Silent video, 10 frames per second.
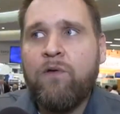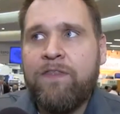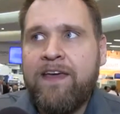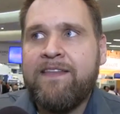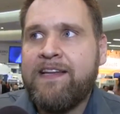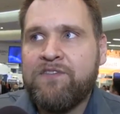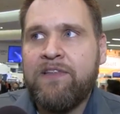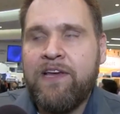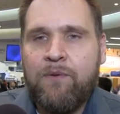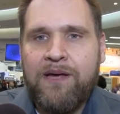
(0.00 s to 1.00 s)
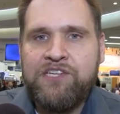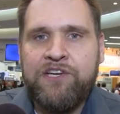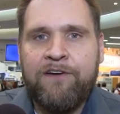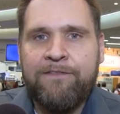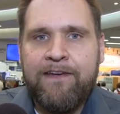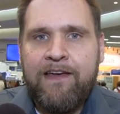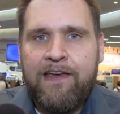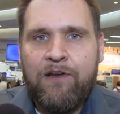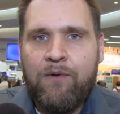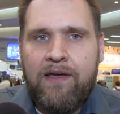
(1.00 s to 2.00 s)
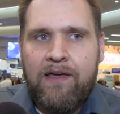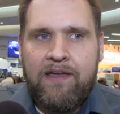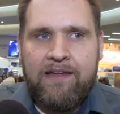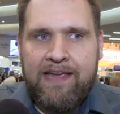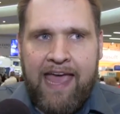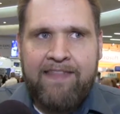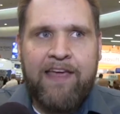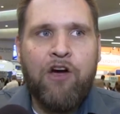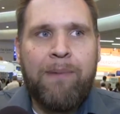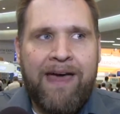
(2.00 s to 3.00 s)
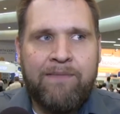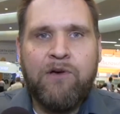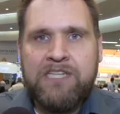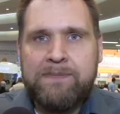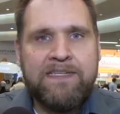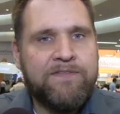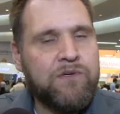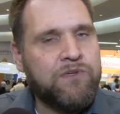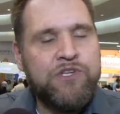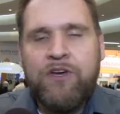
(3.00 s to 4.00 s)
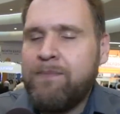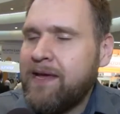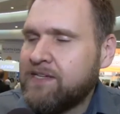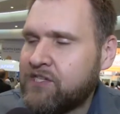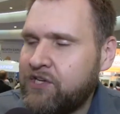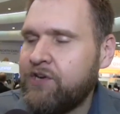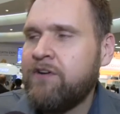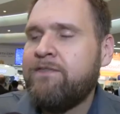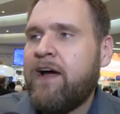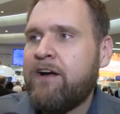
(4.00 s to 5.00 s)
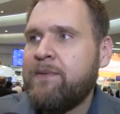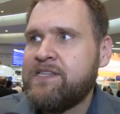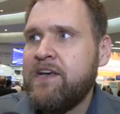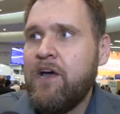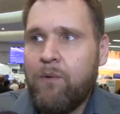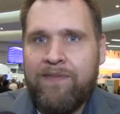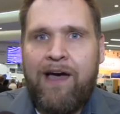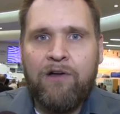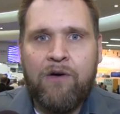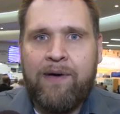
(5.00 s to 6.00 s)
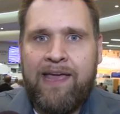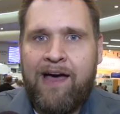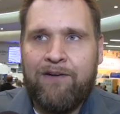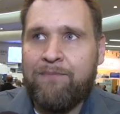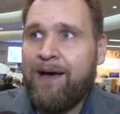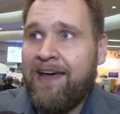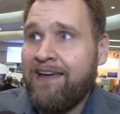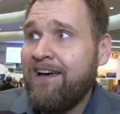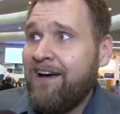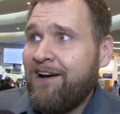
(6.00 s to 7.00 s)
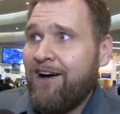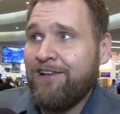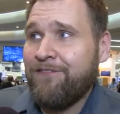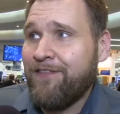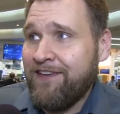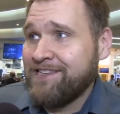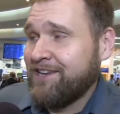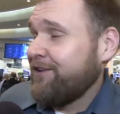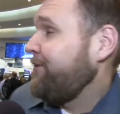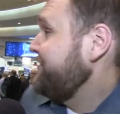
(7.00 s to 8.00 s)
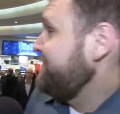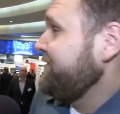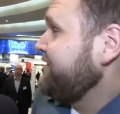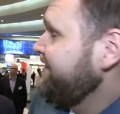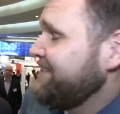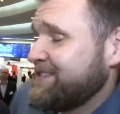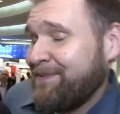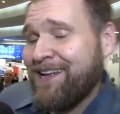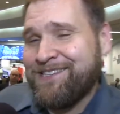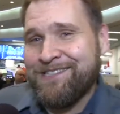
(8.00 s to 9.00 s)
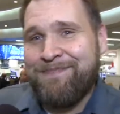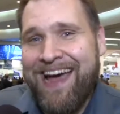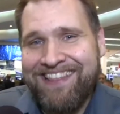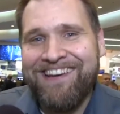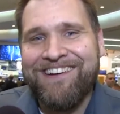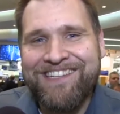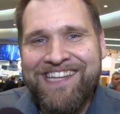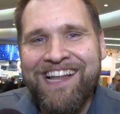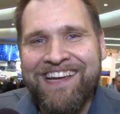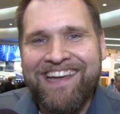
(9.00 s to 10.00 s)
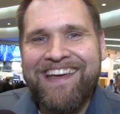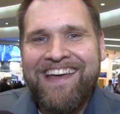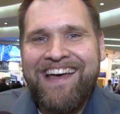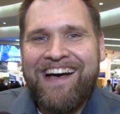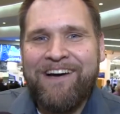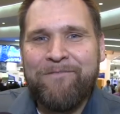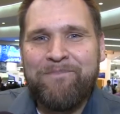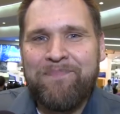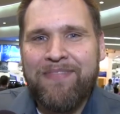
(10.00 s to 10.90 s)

don't think that it's really a question of, you know, can they go buy the most expensive tools? You can make a secure environment without going out and buying all of the things that our wonderful sponsors back there are selling. Um,